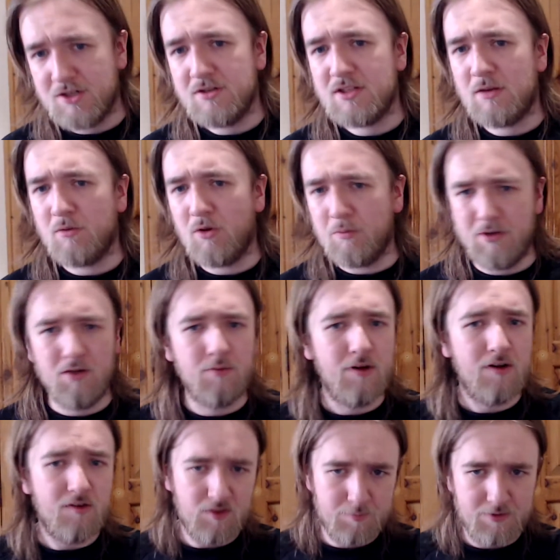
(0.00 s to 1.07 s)
they won't be aware
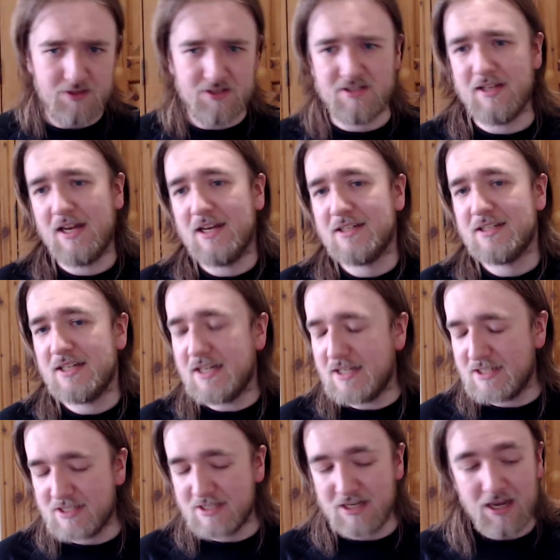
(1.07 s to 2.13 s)
of the
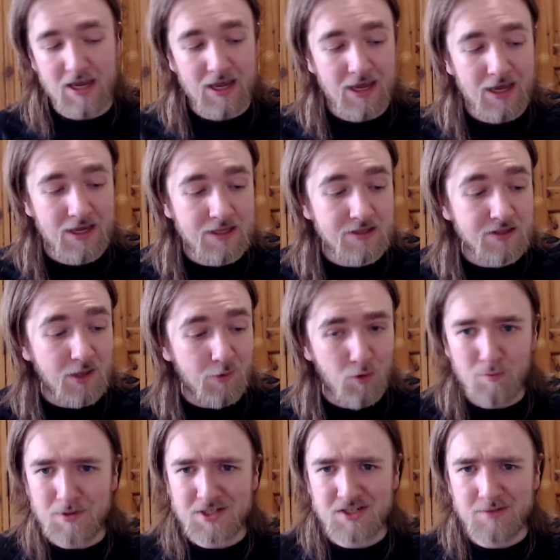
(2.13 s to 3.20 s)
personalities, and they
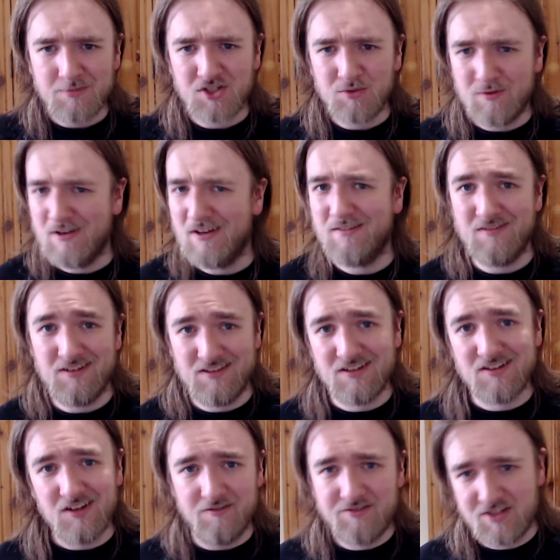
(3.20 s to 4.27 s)
won't be so much aware of the
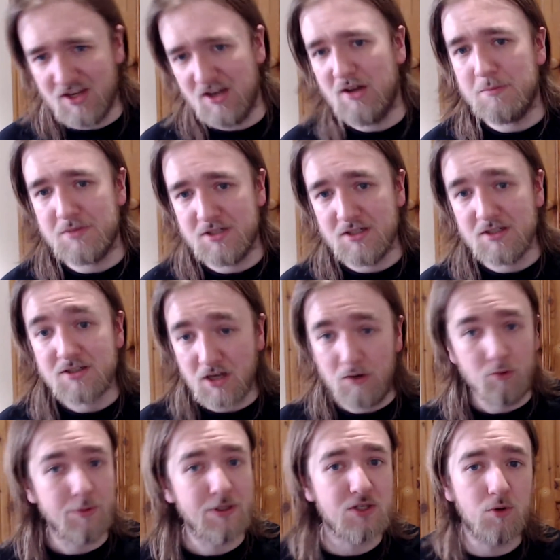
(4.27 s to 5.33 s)
kind of terms that I
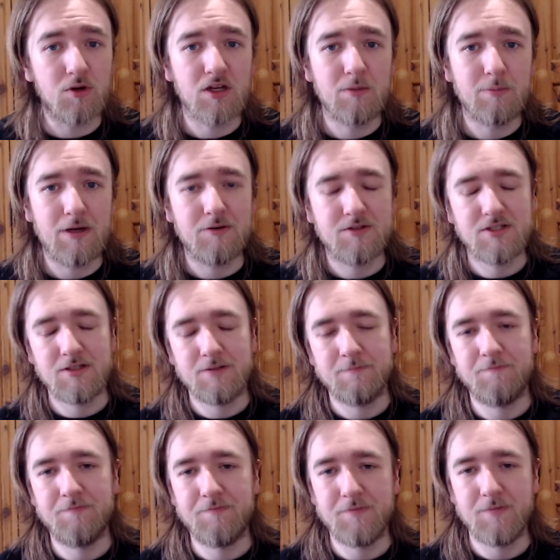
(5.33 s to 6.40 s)
will be talking about.
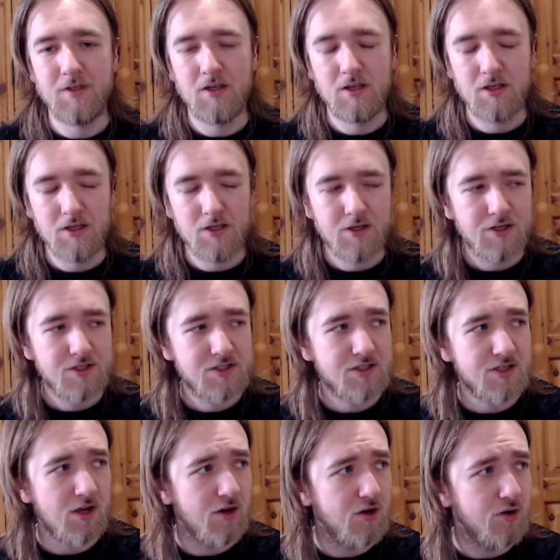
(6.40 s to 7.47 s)

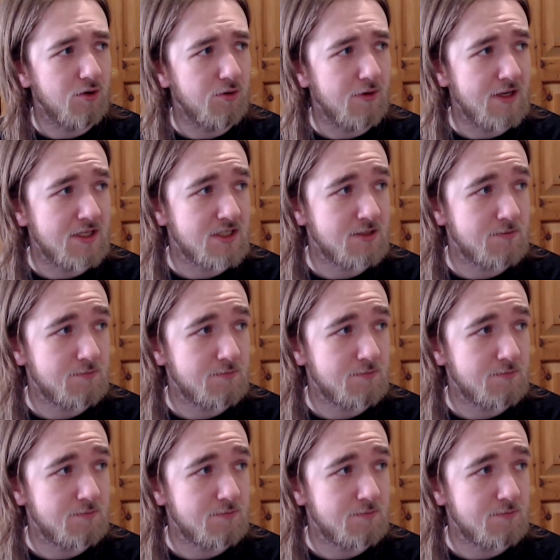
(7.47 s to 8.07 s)
So it's